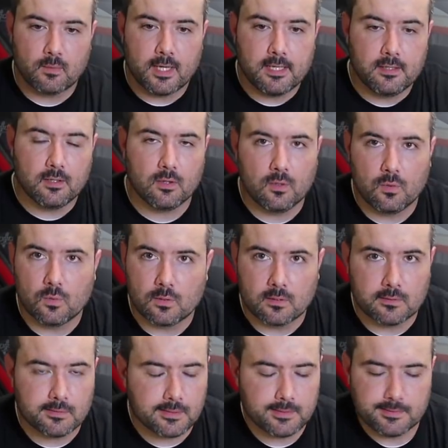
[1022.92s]
the radio
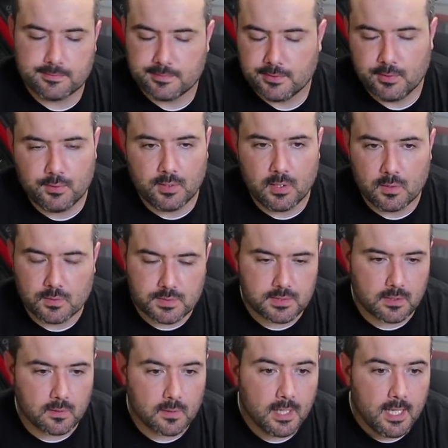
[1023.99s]
or who knows.
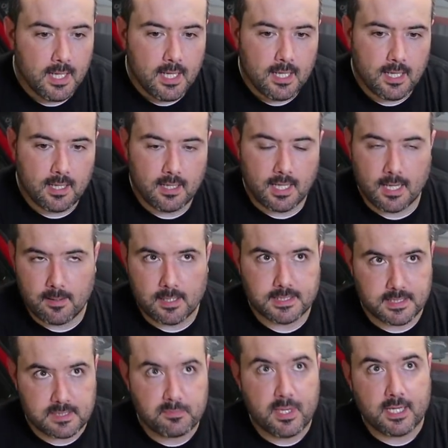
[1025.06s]
So I
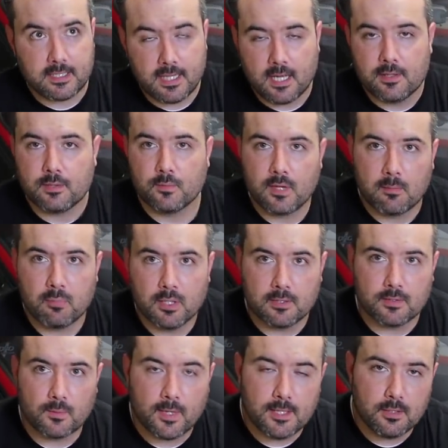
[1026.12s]
suspect now that when I
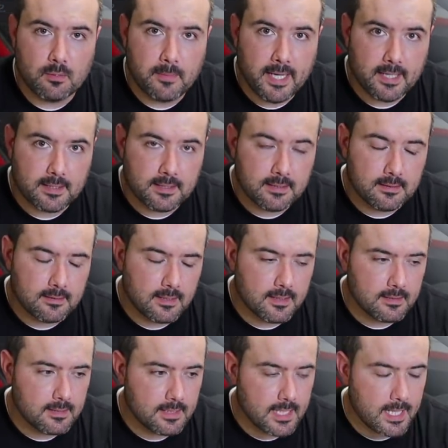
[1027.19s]
plug the radio back in
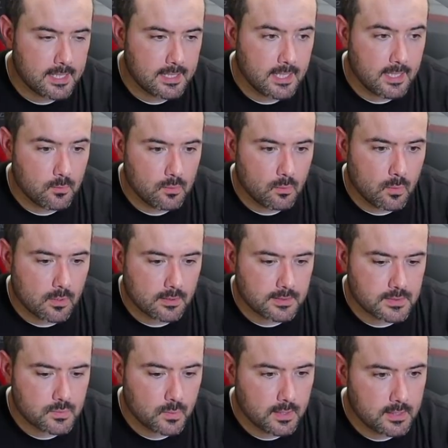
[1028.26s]
that will work
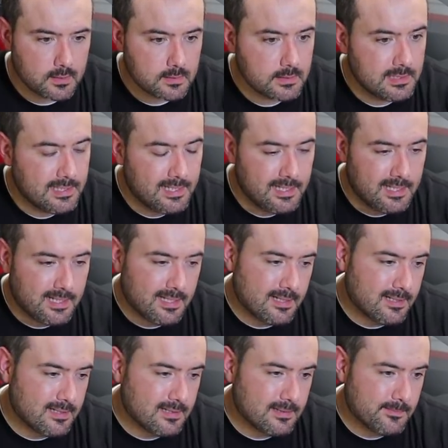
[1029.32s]
as well.
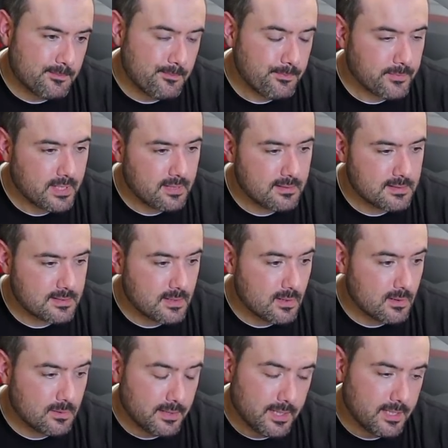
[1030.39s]

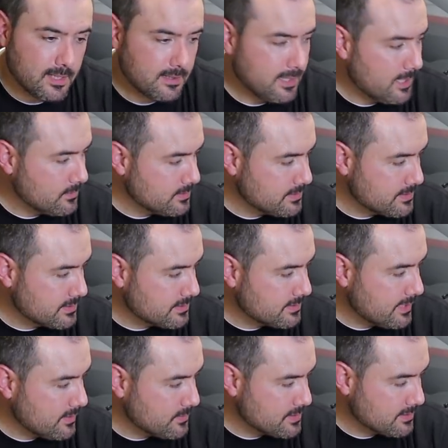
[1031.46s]
So yeah, that was
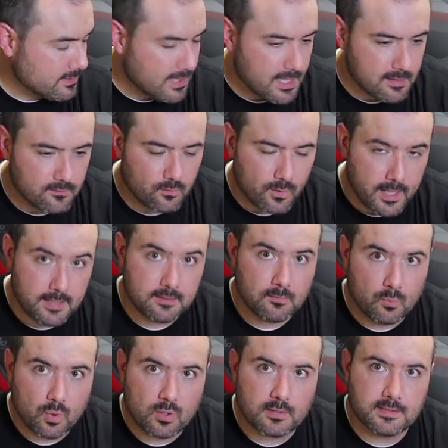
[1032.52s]
a lot of
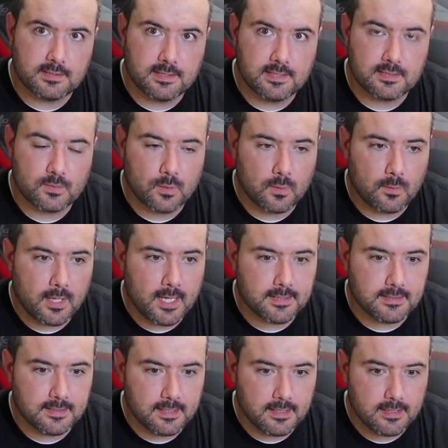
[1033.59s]
random work to get to where we're
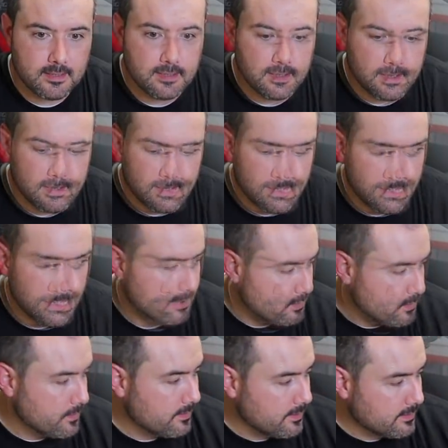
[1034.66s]
at today. Basically, I
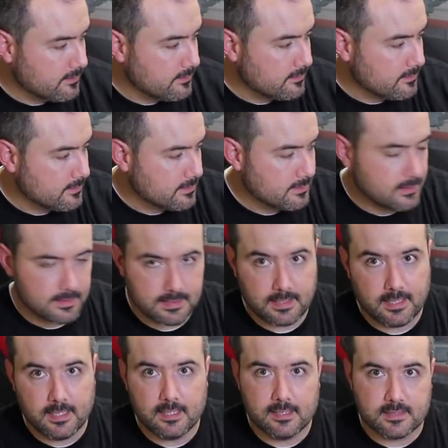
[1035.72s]
do think that this
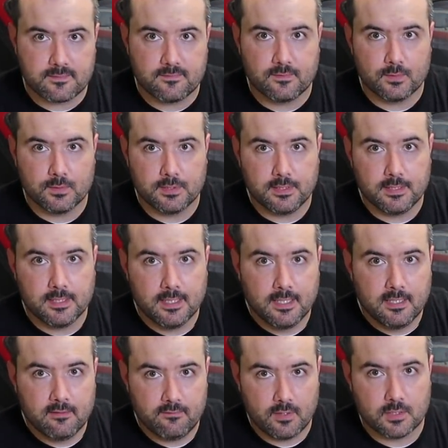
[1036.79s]
kit is fully
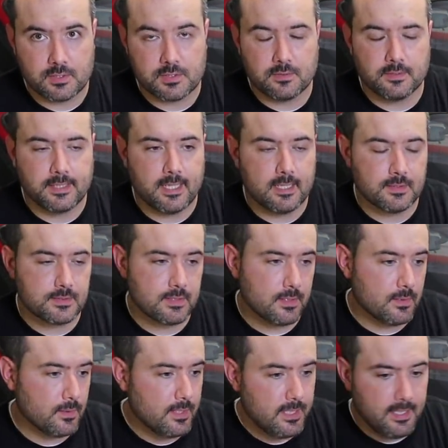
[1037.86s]
functional now.
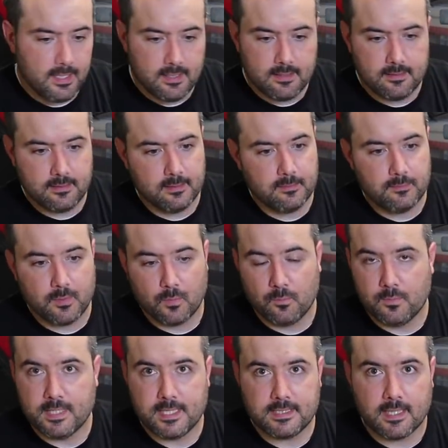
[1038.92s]
So
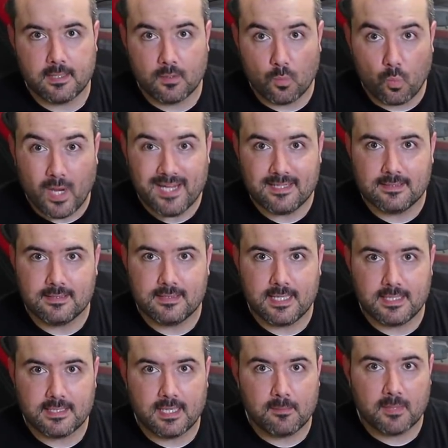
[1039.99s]
the white
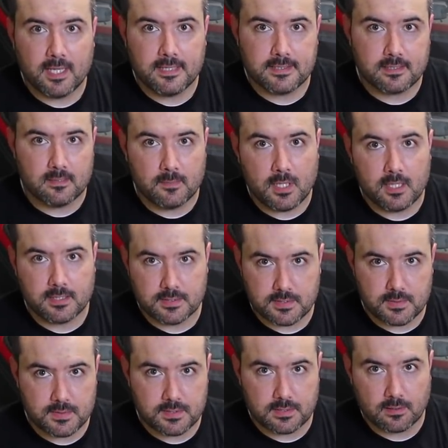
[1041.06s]
daytime lights come on as
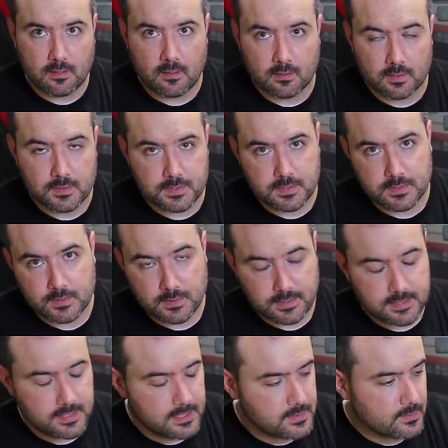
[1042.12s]
soon as the car goes into
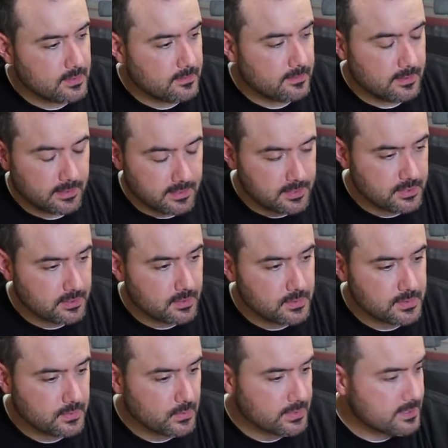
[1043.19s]
the ignition
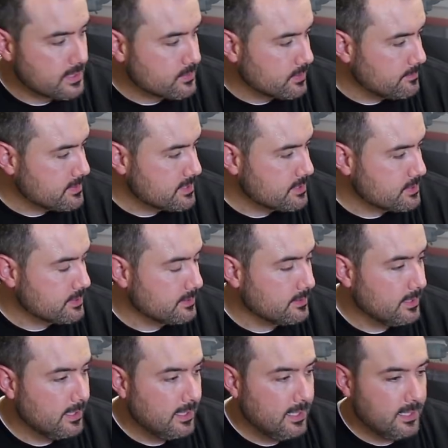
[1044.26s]
goes into accessory position,
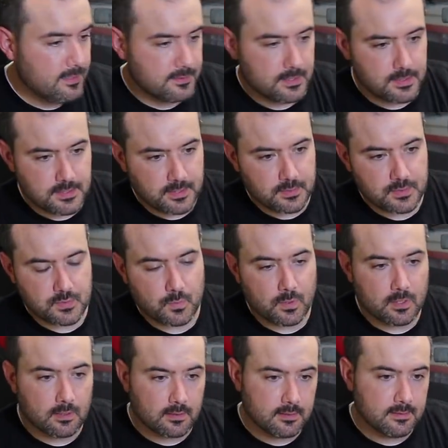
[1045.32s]
turn signals
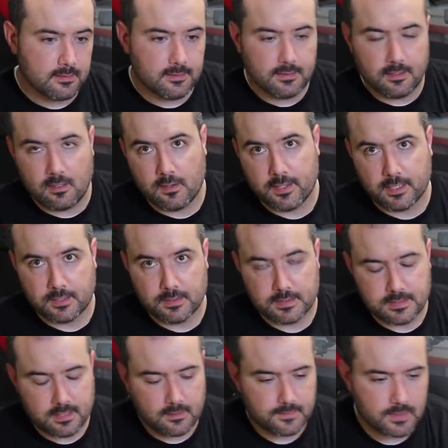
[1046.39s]
work, all that good
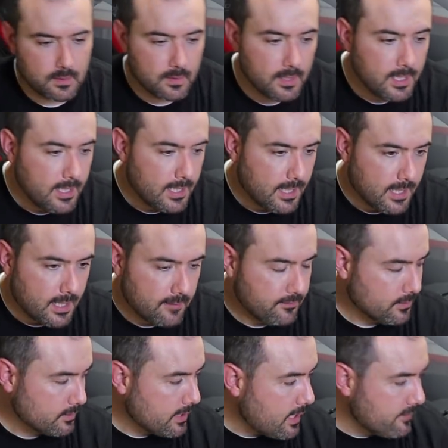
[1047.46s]
stuff. So I
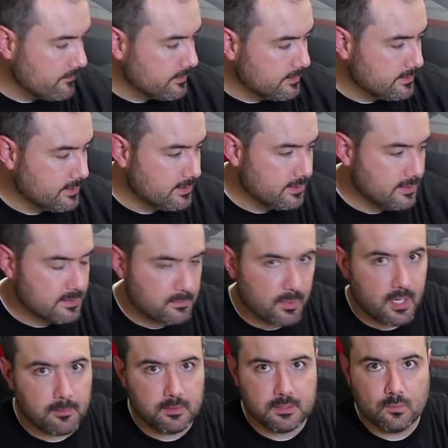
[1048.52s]
feel confident that it is
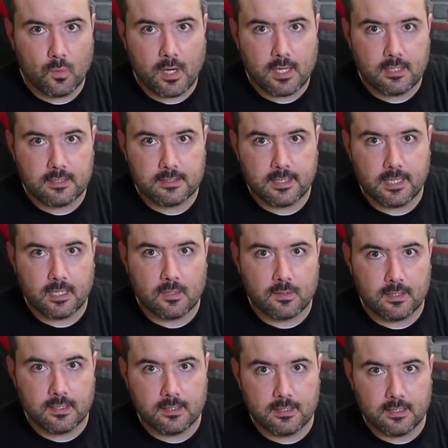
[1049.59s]
properly wired now,
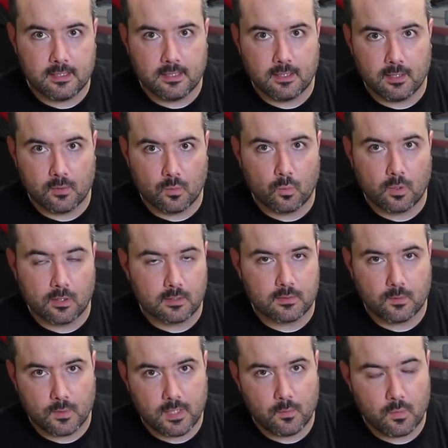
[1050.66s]
and it'll work
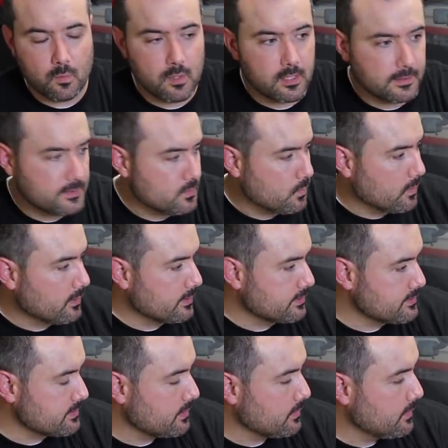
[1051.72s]
the way we want it to
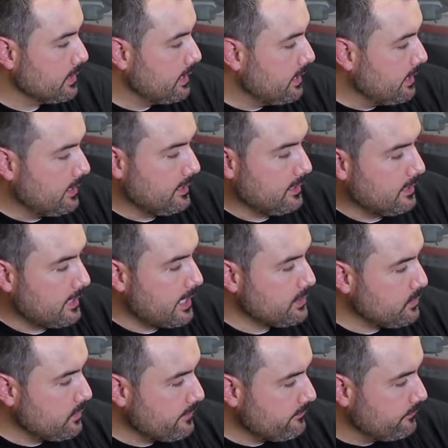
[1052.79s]
work. So I
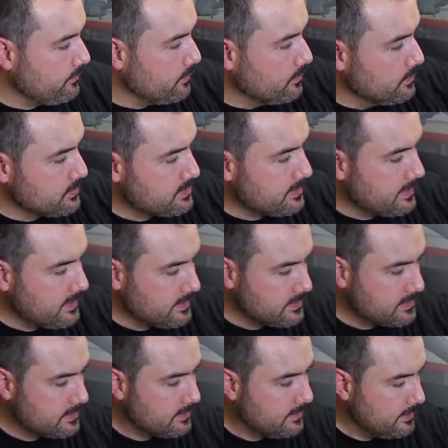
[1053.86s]
do have a few loose
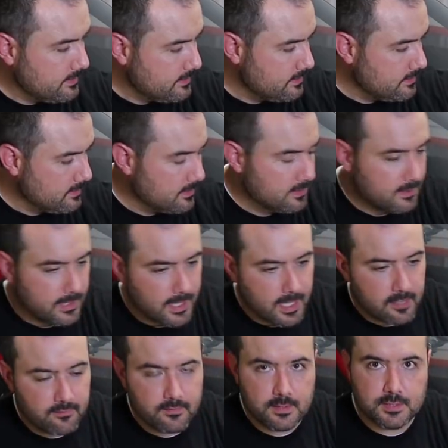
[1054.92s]
things that I
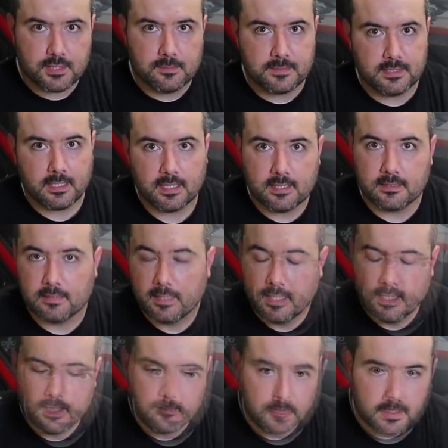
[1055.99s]
got to finish up tonight.
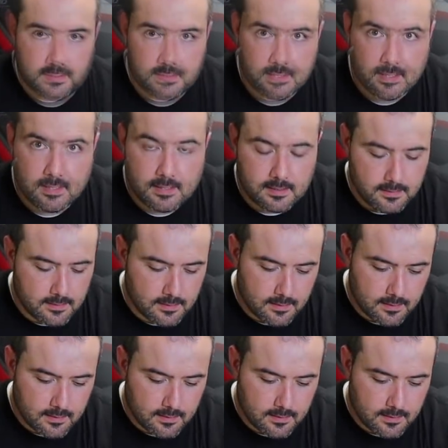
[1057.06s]
This kit,